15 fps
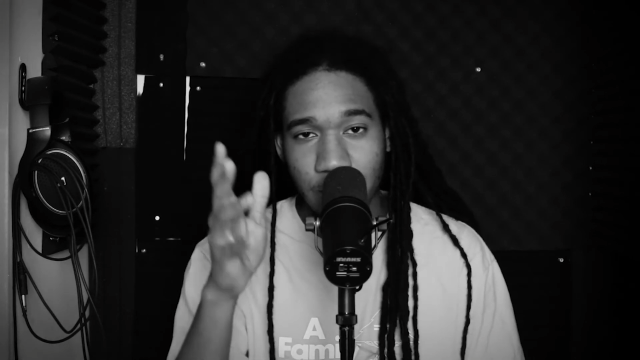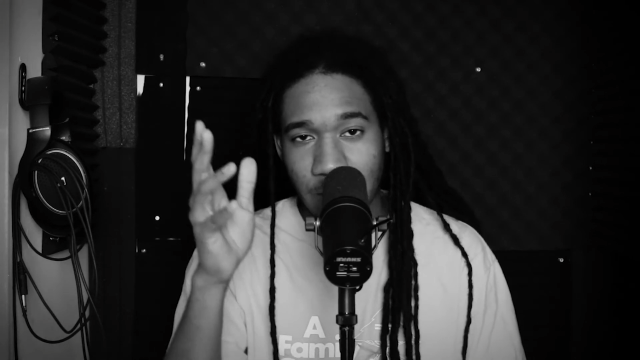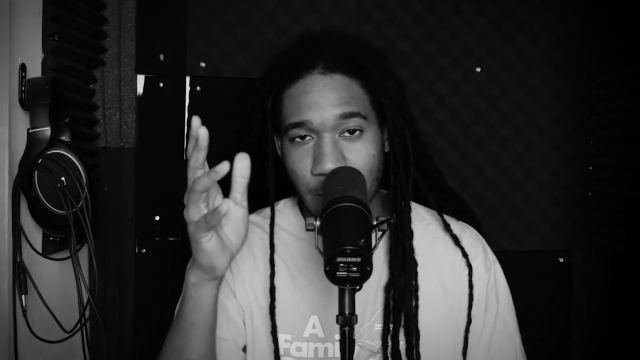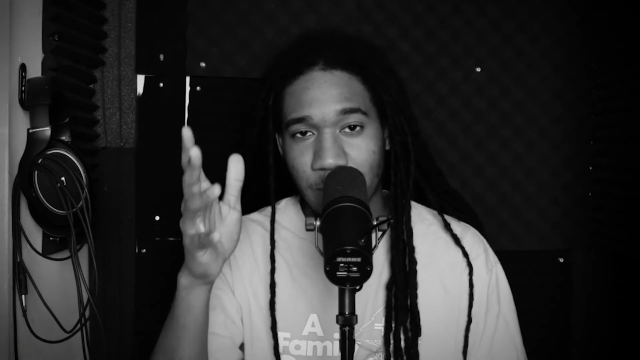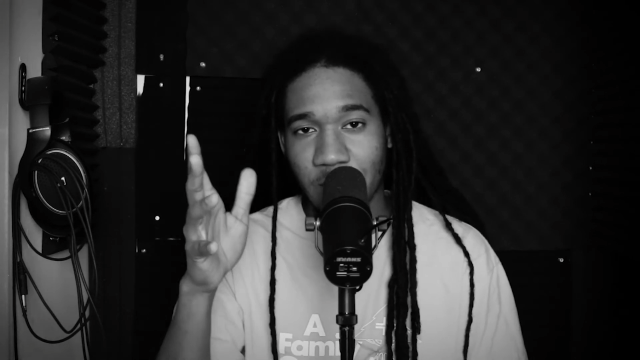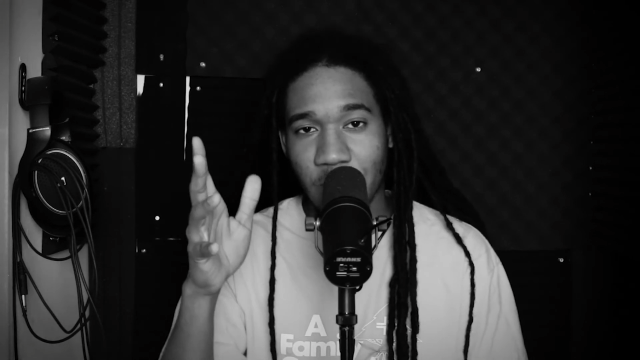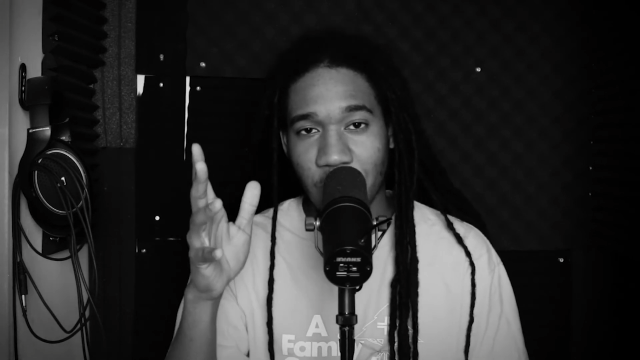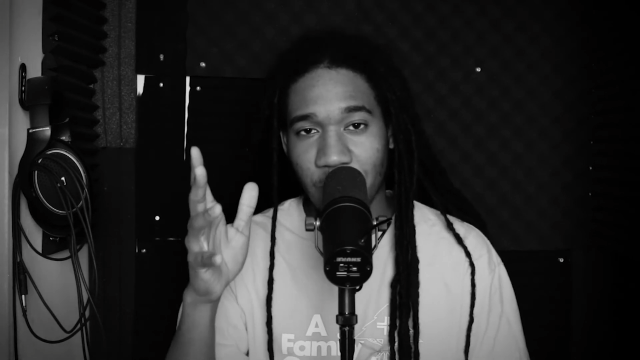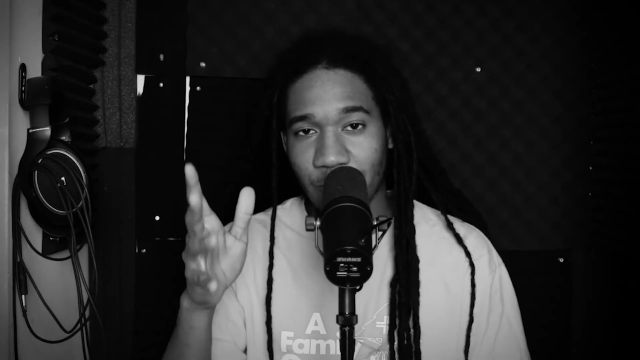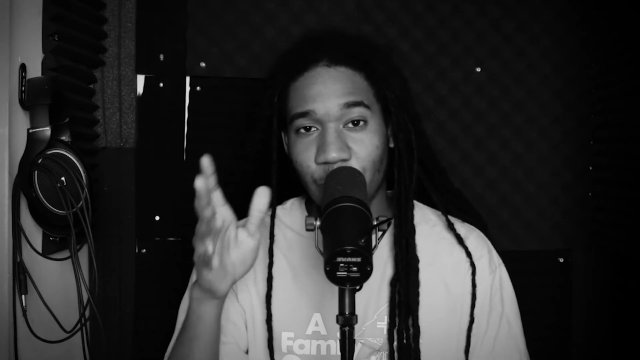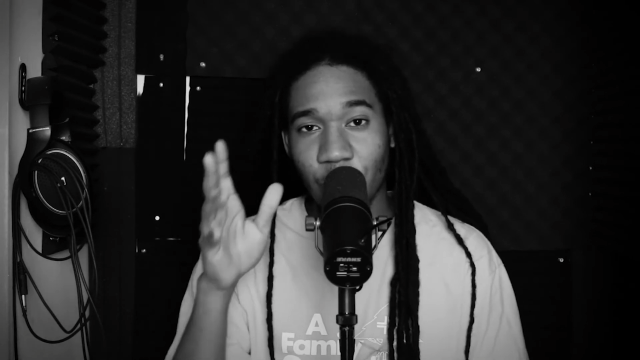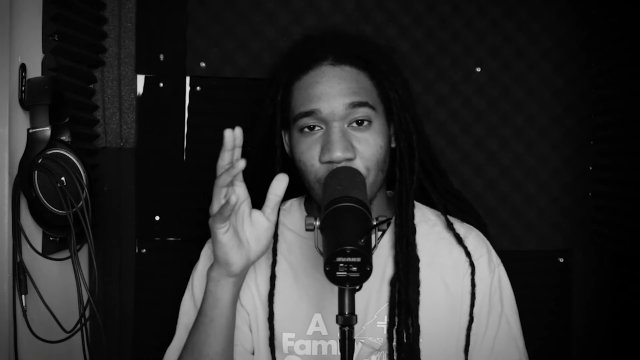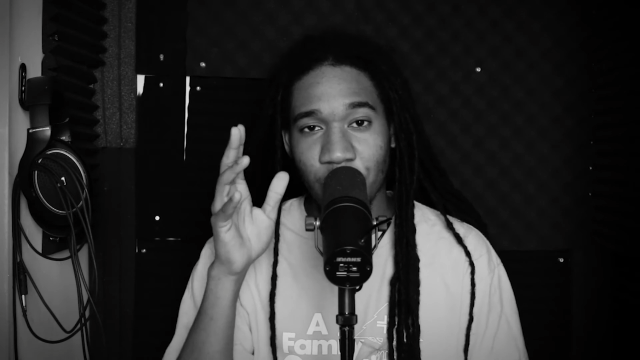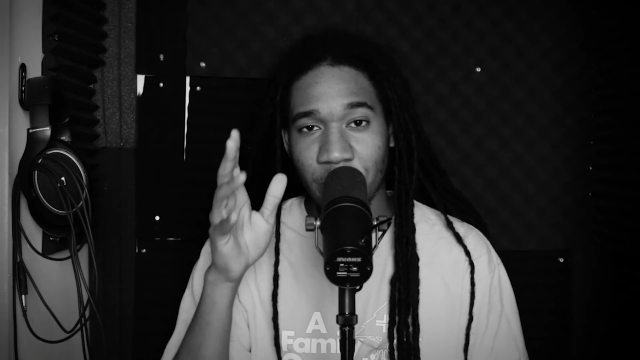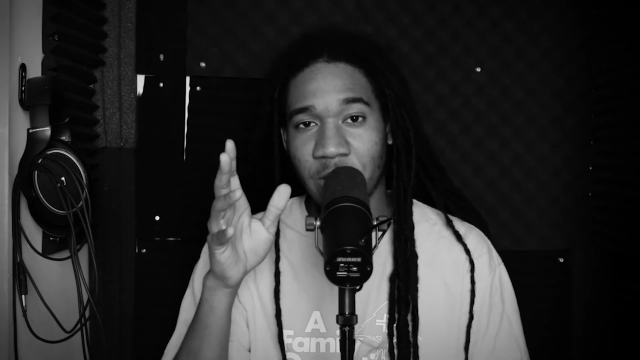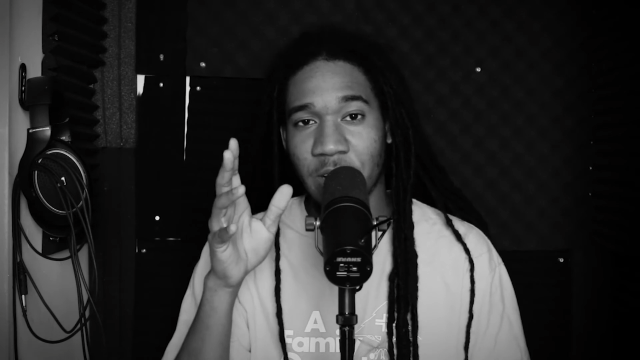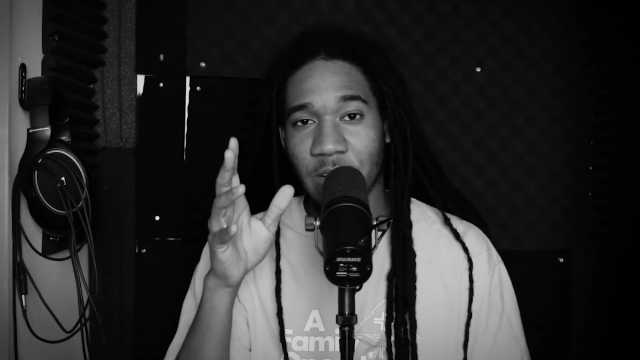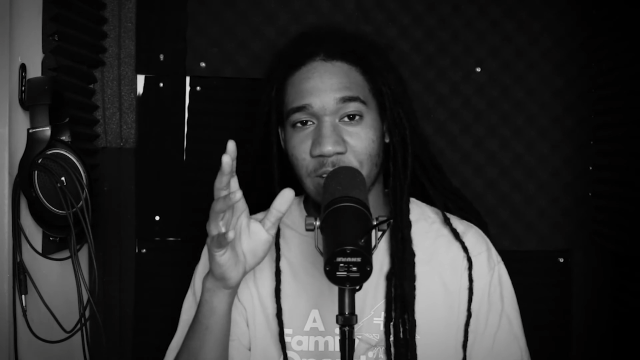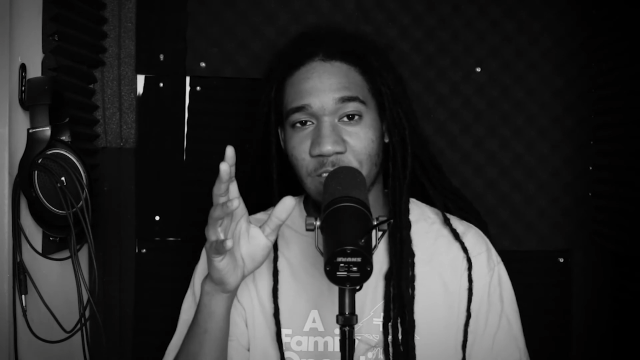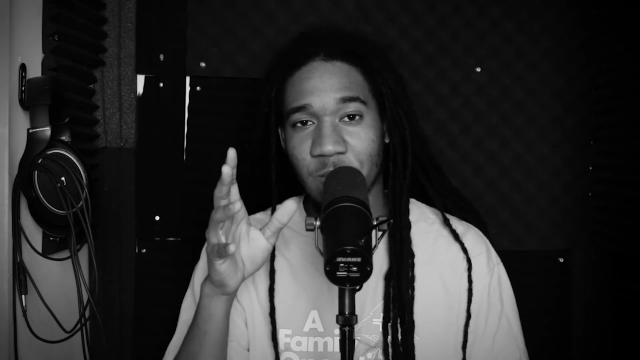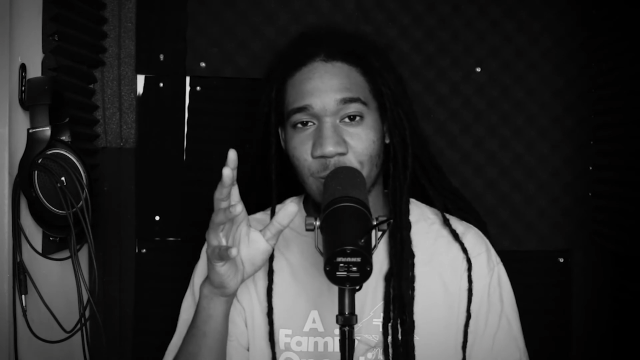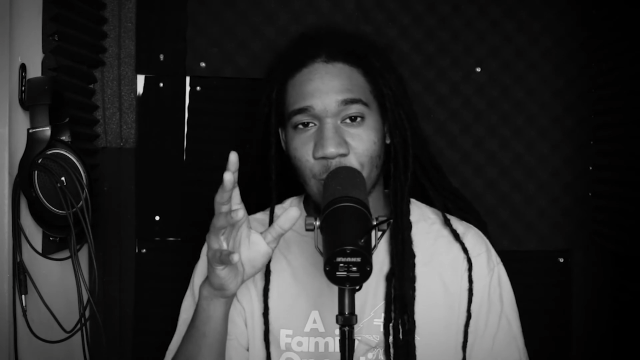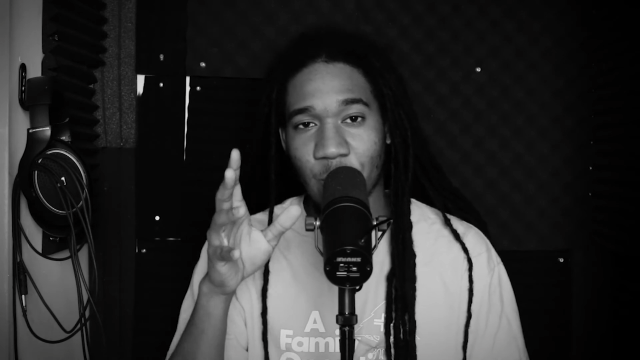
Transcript: because I've been talking for a minute at this